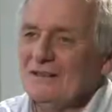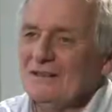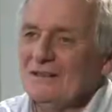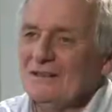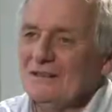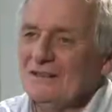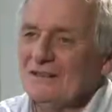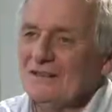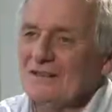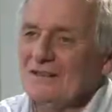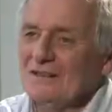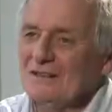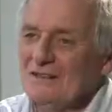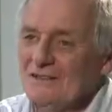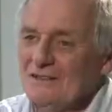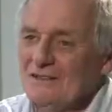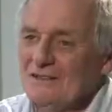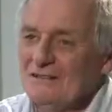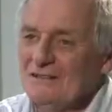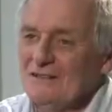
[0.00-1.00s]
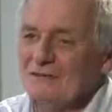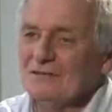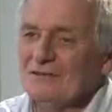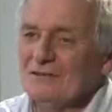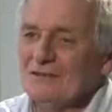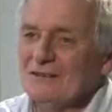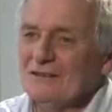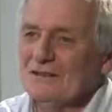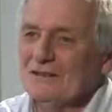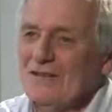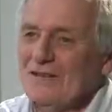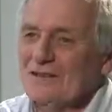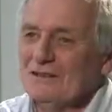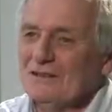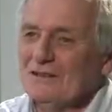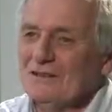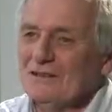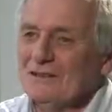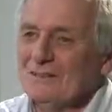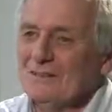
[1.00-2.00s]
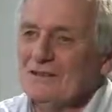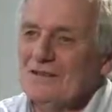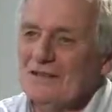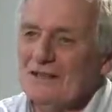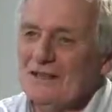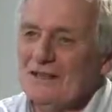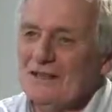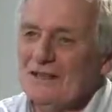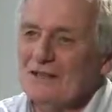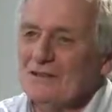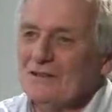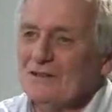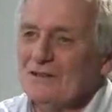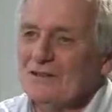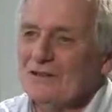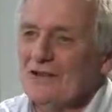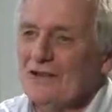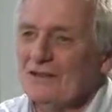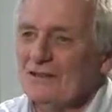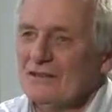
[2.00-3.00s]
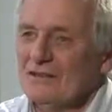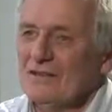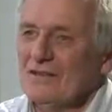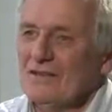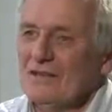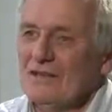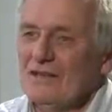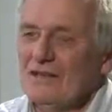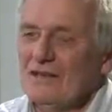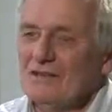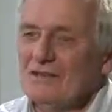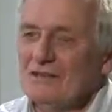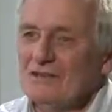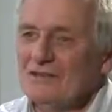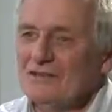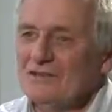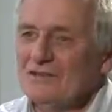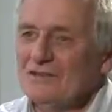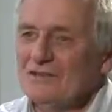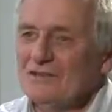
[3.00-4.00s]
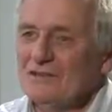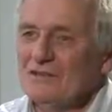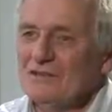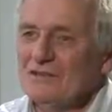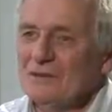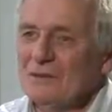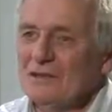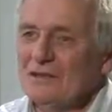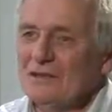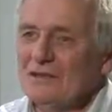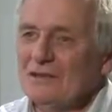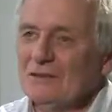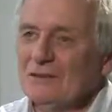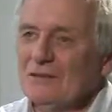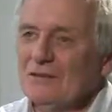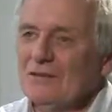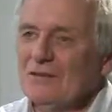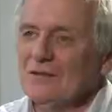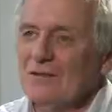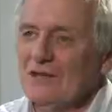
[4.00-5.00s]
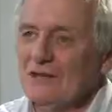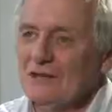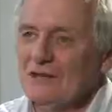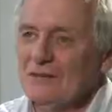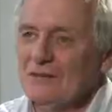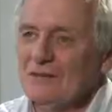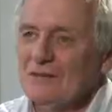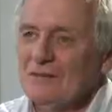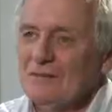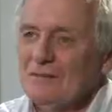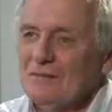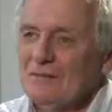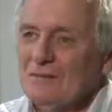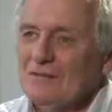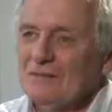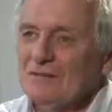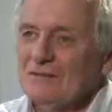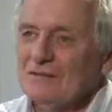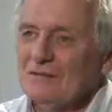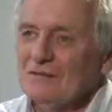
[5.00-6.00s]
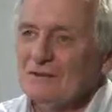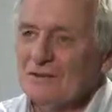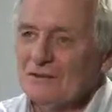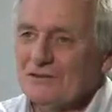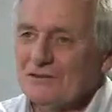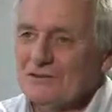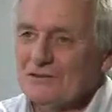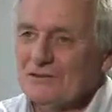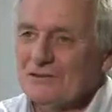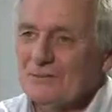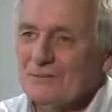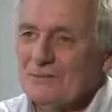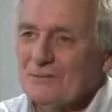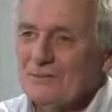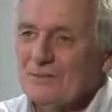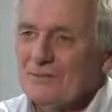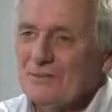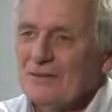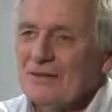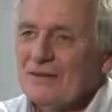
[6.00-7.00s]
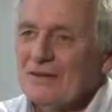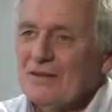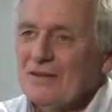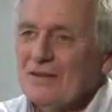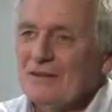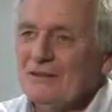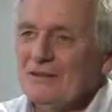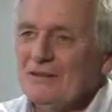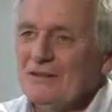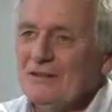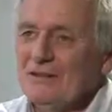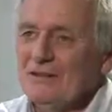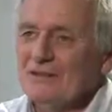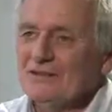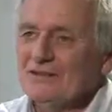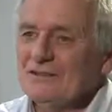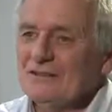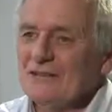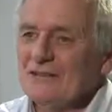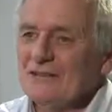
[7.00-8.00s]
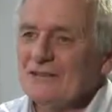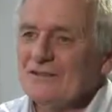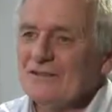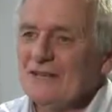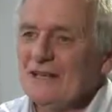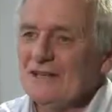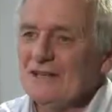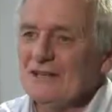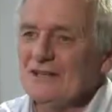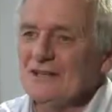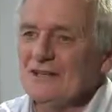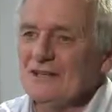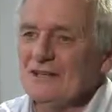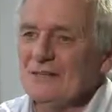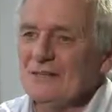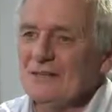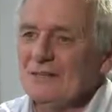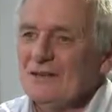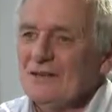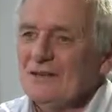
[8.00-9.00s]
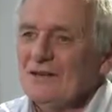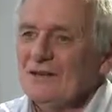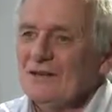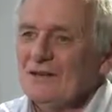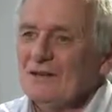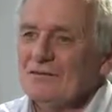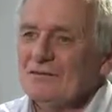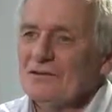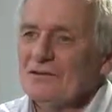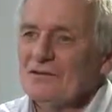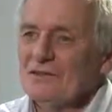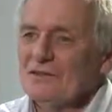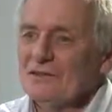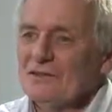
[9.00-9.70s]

The idea of a category mistake or category error was introduced by Gilbert Ryle, the philosopher. And he used the analogy of the